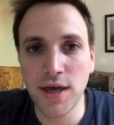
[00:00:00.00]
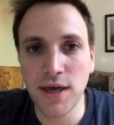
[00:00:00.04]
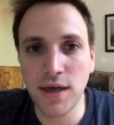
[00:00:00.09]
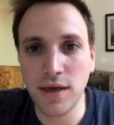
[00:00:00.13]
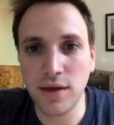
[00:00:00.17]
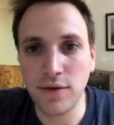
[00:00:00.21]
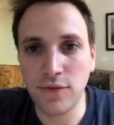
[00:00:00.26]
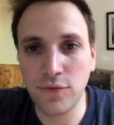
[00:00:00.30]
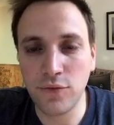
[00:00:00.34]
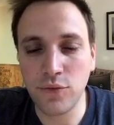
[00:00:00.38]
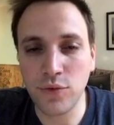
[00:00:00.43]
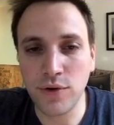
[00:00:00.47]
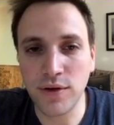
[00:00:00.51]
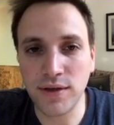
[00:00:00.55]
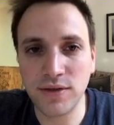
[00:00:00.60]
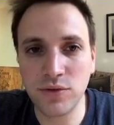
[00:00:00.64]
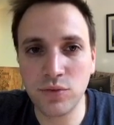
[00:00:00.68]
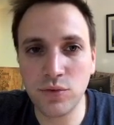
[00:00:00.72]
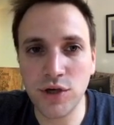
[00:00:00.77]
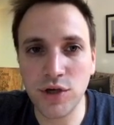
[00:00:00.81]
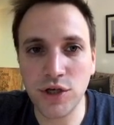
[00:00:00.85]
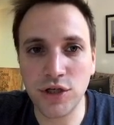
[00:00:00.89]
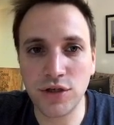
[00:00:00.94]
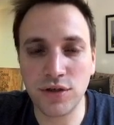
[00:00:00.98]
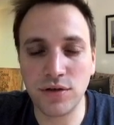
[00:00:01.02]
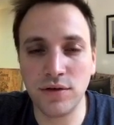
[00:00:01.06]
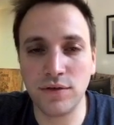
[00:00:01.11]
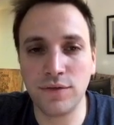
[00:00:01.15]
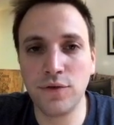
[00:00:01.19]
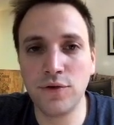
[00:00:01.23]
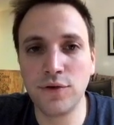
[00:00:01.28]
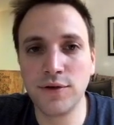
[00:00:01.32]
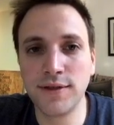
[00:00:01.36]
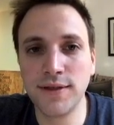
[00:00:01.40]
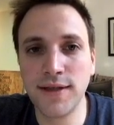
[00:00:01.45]
if we switch the
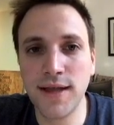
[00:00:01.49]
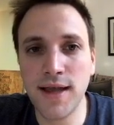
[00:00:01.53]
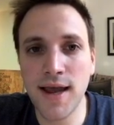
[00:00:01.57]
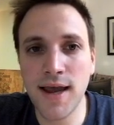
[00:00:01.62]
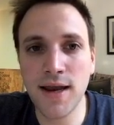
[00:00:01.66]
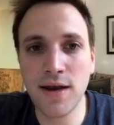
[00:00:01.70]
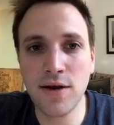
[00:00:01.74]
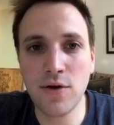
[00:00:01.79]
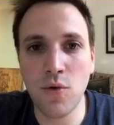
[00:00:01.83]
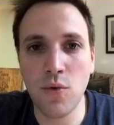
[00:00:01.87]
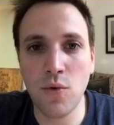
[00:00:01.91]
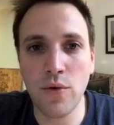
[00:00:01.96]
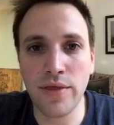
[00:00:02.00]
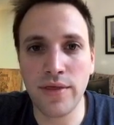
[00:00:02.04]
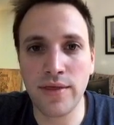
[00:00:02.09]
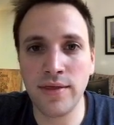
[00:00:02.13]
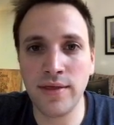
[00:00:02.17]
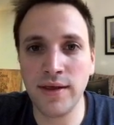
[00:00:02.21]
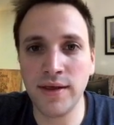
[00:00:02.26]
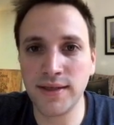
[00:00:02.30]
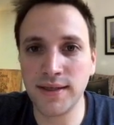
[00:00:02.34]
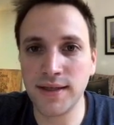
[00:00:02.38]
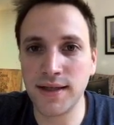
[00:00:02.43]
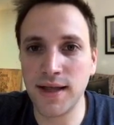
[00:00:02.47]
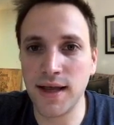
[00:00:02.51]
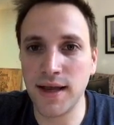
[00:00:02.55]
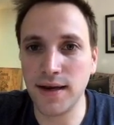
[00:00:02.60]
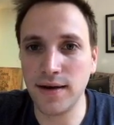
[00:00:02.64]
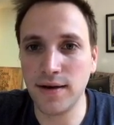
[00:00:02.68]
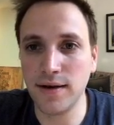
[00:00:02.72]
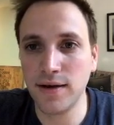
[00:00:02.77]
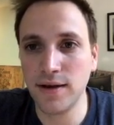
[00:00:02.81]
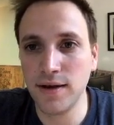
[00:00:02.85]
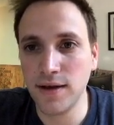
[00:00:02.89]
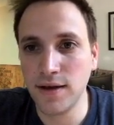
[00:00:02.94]
first line with this line.
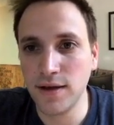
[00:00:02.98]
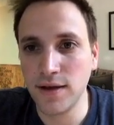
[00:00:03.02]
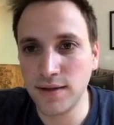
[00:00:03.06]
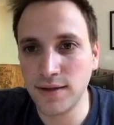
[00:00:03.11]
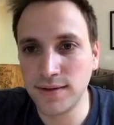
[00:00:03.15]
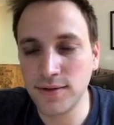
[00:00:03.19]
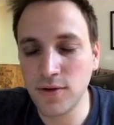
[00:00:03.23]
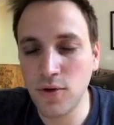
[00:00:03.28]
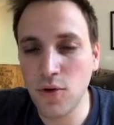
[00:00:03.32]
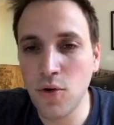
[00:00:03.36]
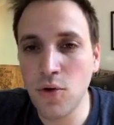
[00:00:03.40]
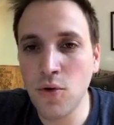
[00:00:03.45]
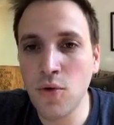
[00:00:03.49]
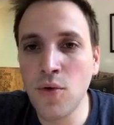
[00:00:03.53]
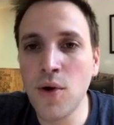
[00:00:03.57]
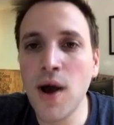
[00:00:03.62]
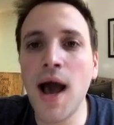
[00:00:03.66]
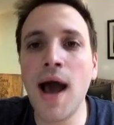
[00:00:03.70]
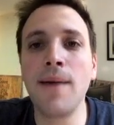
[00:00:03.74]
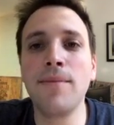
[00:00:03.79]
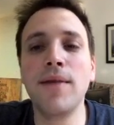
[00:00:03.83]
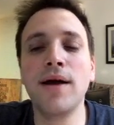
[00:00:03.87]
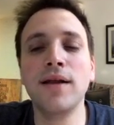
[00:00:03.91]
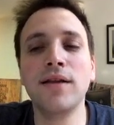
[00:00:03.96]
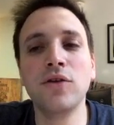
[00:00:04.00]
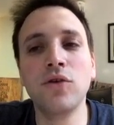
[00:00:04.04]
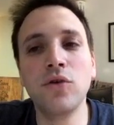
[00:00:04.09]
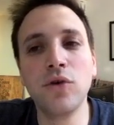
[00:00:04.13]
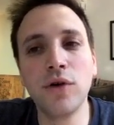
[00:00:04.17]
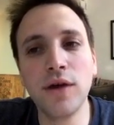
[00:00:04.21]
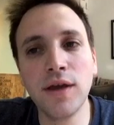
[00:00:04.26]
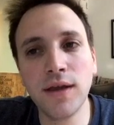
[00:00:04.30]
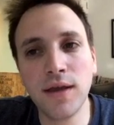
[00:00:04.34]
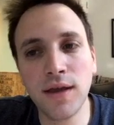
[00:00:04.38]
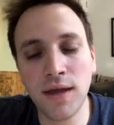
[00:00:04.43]
So I'm not
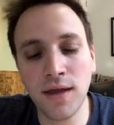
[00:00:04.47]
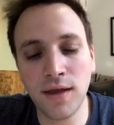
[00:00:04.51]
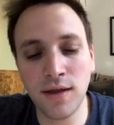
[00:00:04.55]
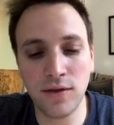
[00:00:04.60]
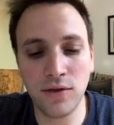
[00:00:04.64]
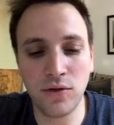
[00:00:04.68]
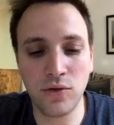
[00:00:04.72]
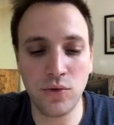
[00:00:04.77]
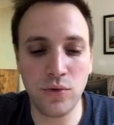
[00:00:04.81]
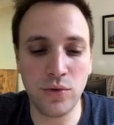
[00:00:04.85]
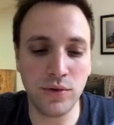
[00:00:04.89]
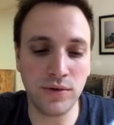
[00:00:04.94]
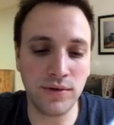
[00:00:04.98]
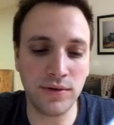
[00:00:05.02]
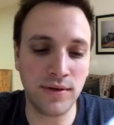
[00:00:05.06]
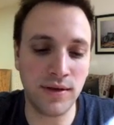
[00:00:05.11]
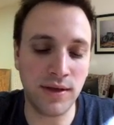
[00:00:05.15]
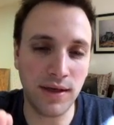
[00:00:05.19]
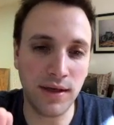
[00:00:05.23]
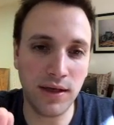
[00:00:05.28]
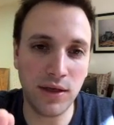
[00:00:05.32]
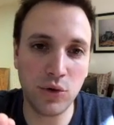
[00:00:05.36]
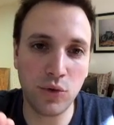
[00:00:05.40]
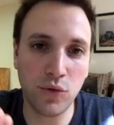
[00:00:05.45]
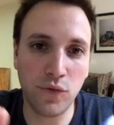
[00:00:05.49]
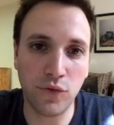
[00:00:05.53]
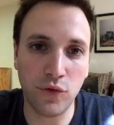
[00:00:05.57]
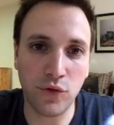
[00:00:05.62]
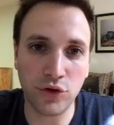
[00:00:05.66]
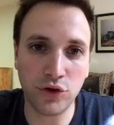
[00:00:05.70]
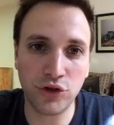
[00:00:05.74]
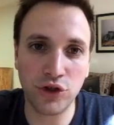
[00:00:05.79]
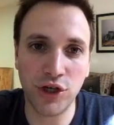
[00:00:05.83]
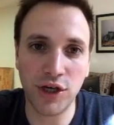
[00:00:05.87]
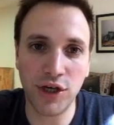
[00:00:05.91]
going into the
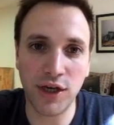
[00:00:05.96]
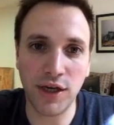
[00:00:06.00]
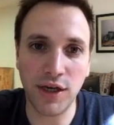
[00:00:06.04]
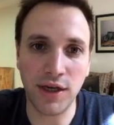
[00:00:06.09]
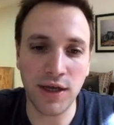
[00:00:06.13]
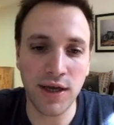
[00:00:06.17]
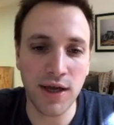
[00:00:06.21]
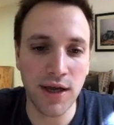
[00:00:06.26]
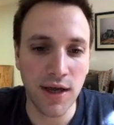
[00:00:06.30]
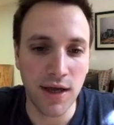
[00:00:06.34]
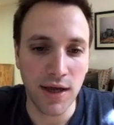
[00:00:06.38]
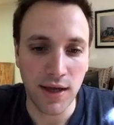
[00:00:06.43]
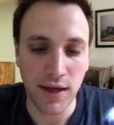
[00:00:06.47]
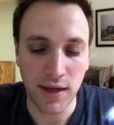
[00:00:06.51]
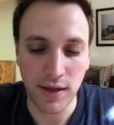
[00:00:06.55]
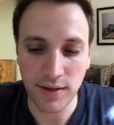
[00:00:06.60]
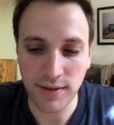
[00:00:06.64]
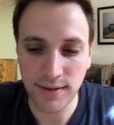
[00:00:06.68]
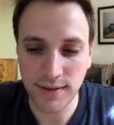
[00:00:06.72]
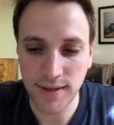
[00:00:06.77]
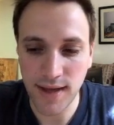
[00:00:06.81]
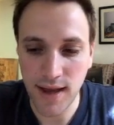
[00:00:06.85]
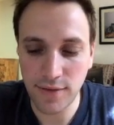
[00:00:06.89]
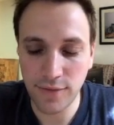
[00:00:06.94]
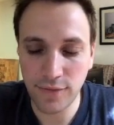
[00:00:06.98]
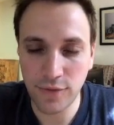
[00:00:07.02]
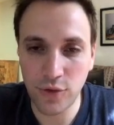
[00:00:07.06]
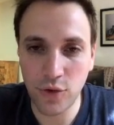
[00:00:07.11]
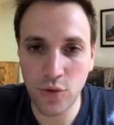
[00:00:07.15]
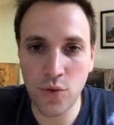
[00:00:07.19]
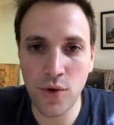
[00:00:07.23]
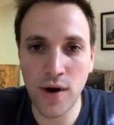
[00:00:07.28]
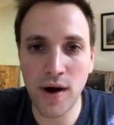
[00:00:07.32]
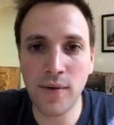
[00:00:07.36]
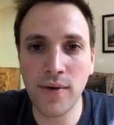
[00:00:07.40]
neo4j cipher
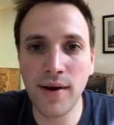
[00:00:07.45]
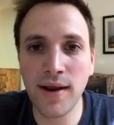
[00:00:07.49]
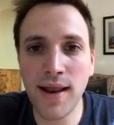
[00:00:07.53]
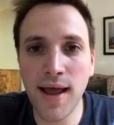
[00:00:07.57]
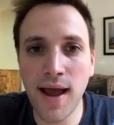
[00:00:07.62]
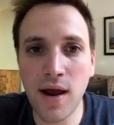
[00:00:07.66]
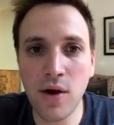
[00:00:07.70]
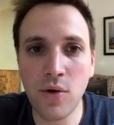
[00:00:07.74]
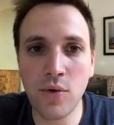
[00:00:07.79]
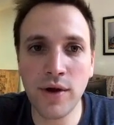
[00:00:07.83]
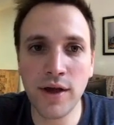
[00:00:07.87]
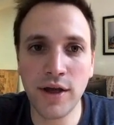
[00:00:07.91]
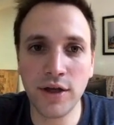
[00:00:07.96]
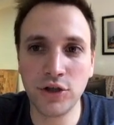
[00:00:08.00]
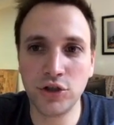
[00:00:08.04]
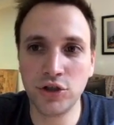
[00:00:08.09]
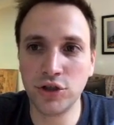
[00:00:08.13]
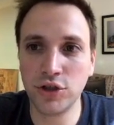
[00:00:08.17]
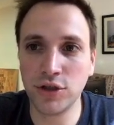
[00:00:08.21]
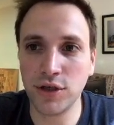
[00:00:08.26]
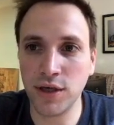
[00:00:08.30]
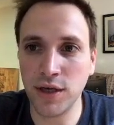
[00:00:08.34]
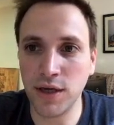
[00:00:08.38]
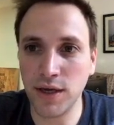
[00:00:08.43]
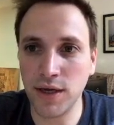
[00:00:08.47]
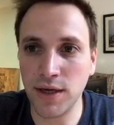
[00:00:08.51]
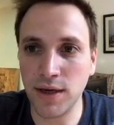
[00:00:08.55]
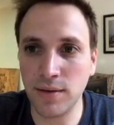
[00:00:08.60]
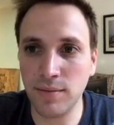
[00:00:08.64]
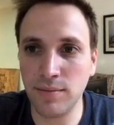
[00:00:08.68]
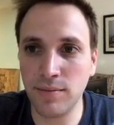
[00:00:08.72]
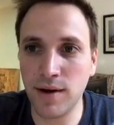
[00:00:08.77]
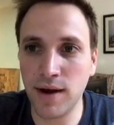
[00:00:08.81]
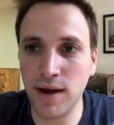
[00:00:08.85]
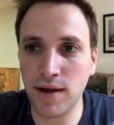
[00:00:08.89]
query language,
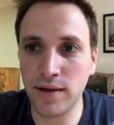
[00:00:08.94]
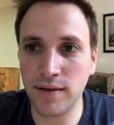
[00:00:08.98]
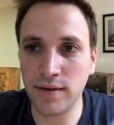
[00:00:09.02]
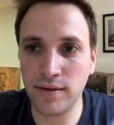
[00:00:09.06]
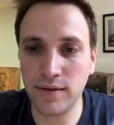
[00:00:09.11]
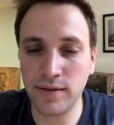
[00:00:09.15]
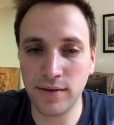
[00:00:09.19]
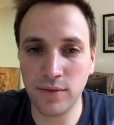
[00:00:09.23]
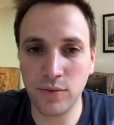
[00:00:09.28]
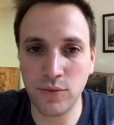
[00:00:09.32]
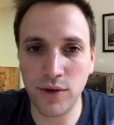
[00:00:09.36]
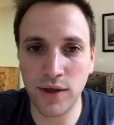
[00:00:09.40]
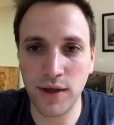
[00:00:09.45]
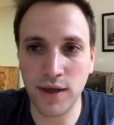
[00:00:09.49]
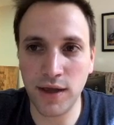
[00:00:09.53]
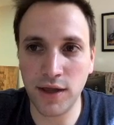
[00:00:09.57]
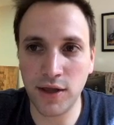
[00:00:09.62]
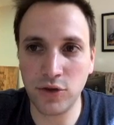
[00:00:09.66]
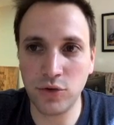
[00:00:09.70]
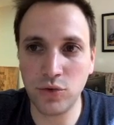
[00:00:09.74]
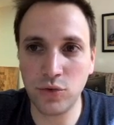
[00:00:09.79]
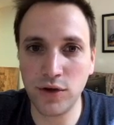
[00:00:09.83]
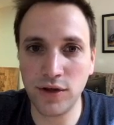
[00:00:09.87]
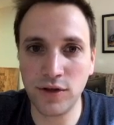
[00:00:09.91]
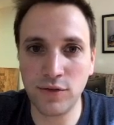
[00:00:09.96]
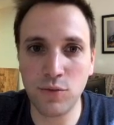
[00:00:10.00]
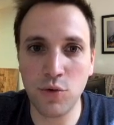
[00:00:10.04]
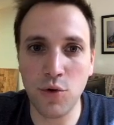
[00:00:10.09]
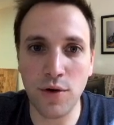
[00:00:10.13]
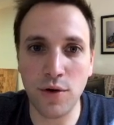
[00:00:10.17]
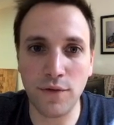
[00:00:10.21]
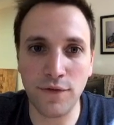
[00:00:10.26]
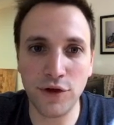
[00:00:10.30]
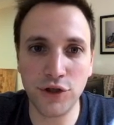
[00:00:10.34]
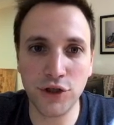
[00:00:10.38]
but we can do it
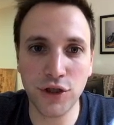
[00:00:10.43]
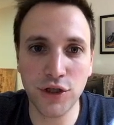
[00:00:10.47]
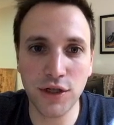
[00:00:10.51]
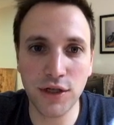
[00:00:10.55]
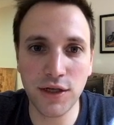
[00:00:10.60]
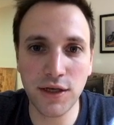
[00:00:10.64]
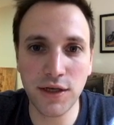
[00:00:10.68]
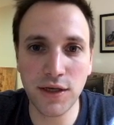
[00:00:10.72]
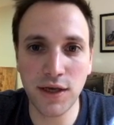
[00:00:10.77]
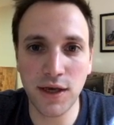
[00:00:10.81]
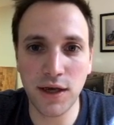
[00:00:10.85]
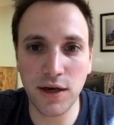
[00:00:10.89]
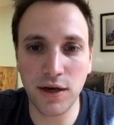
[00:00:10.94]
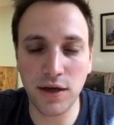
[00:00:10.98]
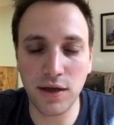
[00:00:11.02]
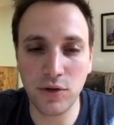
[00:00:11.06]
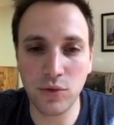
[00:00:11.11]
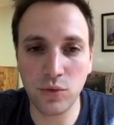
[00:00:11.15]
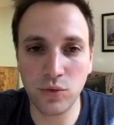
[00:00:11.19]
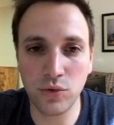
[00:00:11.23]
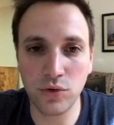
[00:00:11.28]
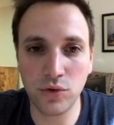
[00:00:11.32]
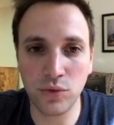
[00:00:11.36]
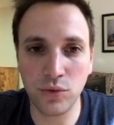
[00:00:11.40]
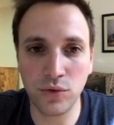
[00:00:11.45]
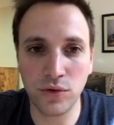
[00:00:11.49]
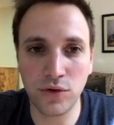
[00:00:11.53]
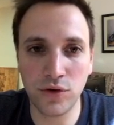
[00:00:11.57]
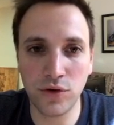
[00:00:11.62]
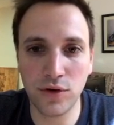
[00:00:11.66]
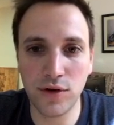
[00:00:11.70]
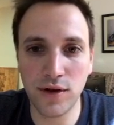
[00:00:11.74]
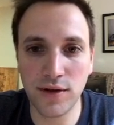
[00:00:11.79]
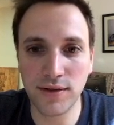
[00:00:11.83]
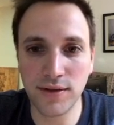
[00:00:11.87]
more efficiently and it would
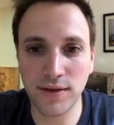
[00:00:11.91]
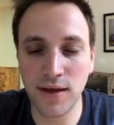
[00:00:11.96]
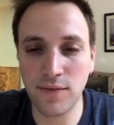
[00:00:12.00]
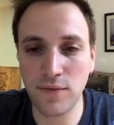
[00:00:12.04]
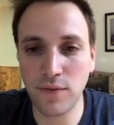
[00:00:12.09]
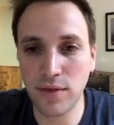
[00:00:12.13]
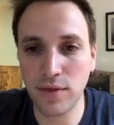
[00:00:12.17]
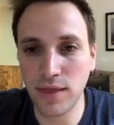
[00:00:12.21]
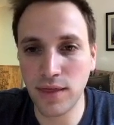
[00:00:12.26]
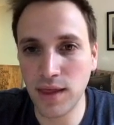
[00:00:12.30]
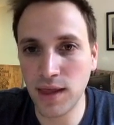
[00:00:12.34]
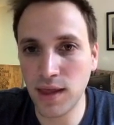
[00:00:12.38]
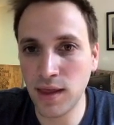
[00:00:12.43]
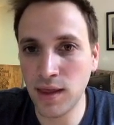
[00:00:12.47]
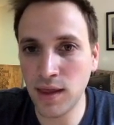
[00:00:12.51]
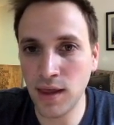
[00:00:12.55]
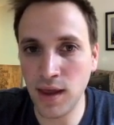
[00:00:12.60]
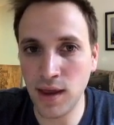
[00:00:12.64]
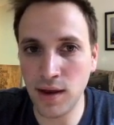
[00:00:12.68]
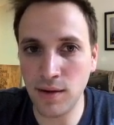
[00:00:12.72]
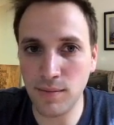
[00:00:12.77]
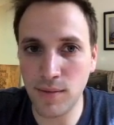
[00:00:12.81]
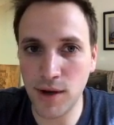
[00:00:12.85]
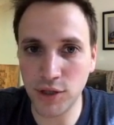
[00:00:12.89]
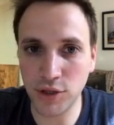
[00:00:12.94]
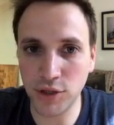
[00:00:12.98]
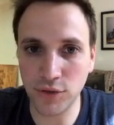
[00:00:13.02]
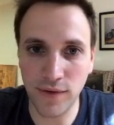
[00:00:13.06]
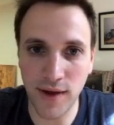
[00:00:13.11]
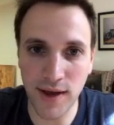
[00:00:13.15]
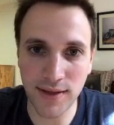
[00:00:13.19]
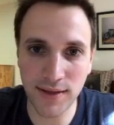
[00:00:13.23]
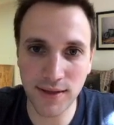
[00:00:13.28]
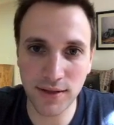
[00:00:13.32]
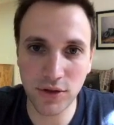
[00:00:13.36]
return us everything and much
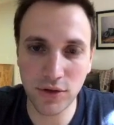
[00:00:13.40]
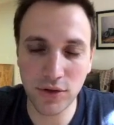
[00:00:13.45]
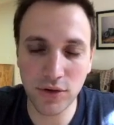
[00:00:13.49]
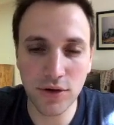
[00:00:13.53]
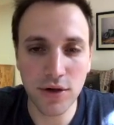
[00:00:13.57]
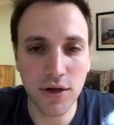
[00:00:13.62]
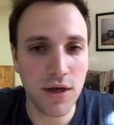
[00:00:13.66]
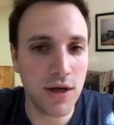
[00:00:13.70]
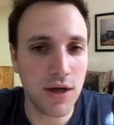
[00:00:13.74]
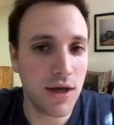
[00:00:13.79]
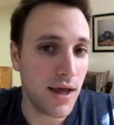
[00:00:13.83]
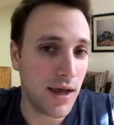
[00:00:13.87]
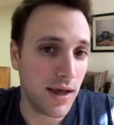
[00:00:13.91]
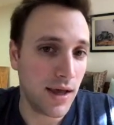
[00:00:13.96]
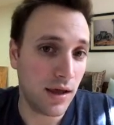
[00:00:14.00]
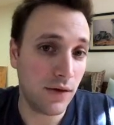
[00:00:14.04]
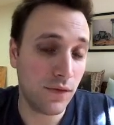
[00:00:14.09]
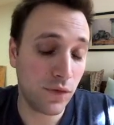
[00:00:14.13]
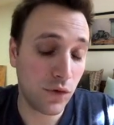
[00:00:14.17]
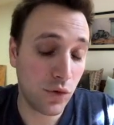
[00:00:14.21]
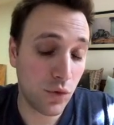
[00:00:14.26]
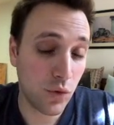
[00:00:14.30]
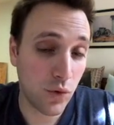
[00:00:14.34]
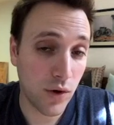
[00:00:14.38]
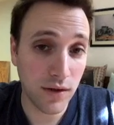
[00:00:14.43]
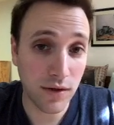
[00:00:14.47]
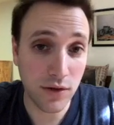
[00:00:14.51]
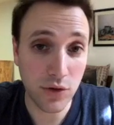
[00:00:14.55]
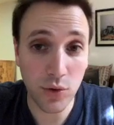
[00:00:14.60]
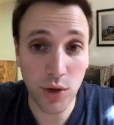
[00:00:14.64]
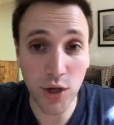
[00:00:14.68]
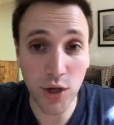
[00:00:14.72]
faster. If you want, you